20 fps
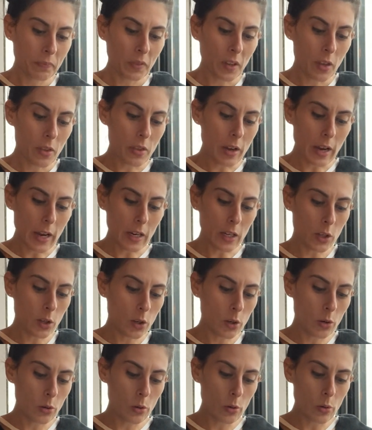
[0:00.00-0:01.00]
that
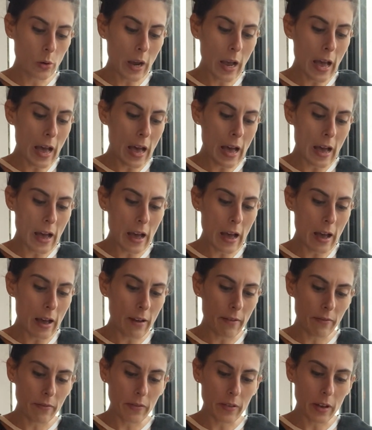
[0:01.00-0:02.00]
you
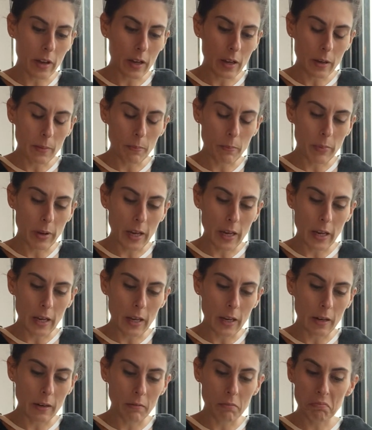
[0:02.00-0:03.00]
have
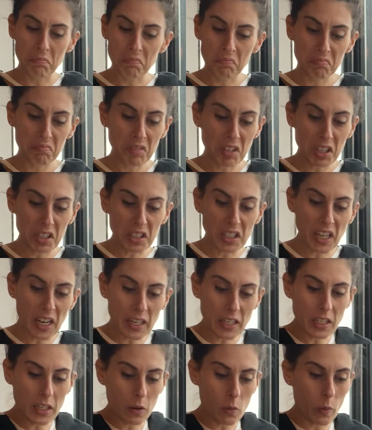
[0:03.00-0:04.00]
been
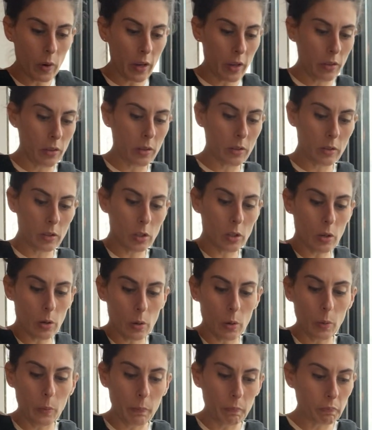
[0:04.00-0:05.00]
contending with.
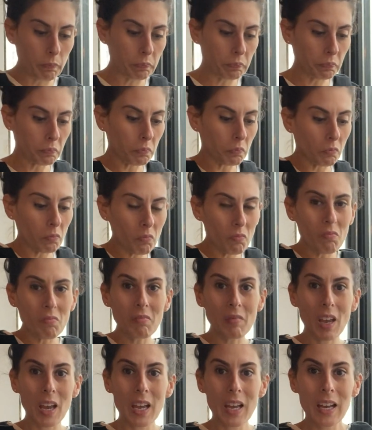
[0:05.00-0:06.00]
So
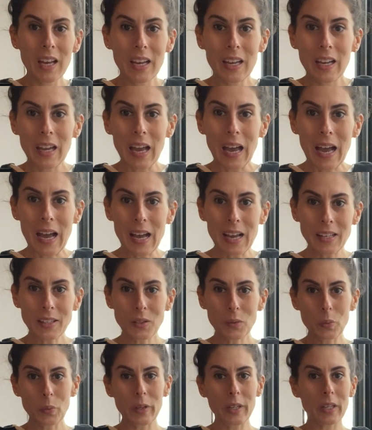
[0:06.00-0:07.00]

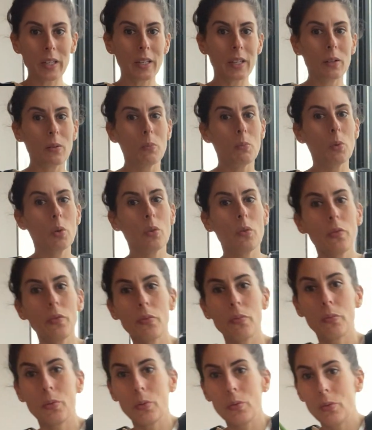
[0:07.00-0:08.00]
as we move
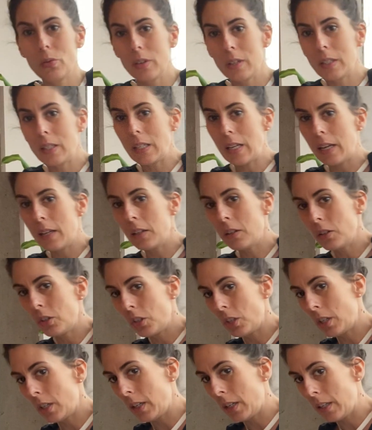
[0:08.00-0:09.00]
through this
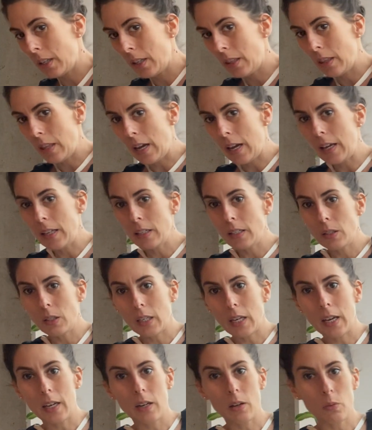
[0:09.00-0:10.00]
energy, that's
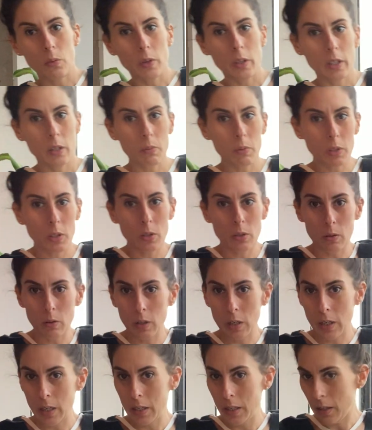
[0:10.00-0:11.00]
kind of really what's
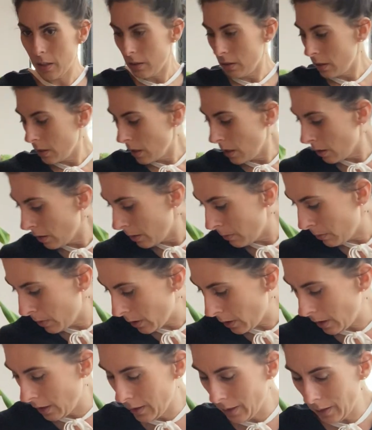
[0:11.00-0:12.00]
going on here. Sorry, bug.